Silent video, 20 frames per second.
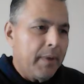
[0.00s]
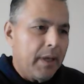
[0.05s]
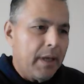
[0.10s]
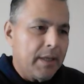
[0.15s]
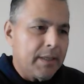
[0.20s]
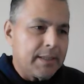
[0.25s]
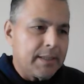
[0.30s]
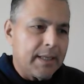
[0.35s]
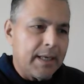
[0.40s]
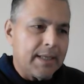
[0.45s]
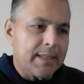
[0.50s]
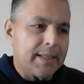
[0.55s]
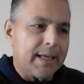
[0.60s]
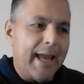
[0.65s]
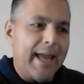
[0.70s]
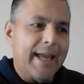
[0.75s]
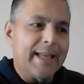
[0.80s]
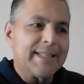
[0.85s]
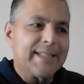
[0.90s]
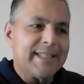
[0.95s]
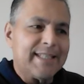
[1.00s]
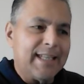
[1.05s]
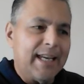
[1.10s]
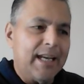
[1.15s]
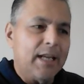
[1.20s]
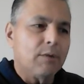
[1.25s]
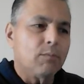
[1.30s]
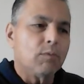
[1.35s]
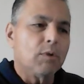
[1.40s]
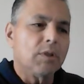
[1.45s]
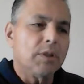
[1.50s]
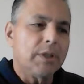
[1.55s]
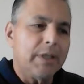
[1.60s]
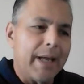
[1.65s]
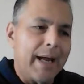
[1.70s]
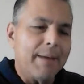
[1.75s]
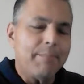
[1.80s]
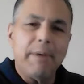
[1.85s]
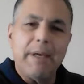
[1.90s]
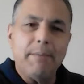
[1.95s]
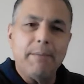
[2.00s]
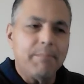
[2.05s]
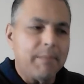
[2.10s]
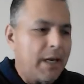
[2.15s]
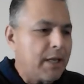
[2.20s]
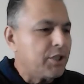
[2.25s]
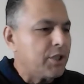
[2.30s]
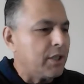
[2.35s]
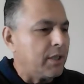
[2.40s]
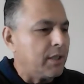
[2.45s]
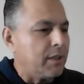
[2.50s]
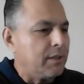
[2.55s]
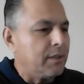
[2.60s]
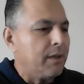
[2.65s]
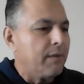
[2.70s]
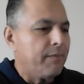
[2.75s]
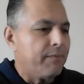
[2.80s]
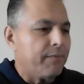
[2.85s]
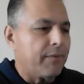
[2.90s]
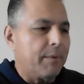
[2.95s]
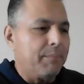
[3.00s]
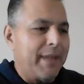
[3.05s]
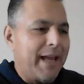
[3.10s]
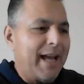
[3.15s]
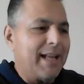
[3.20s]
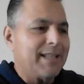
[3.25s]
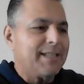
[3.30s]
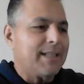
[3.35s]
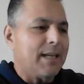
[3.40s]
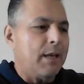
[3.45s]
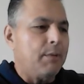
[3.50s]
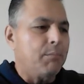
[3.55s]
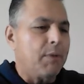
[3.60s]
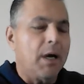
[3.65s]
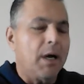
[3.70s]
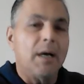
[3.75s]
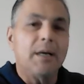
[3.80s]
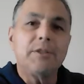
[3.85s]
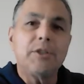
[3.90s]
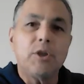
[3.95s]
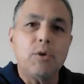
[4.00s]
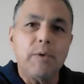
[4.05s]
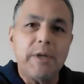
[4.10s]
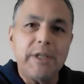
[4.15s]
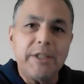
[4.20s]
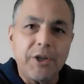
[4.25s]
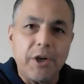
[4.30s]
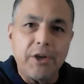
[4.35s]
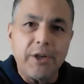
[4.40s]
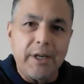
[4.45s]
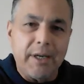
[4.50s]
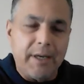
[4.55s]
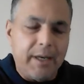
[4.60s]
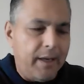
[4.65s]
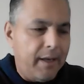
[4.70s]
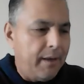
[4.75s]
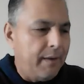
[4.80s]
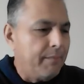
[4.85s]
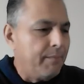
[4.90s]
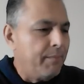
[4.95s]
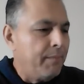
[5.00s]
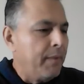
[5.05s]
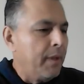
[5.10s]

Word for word: And it says, and sin will not be mentioned from that time on to eternity.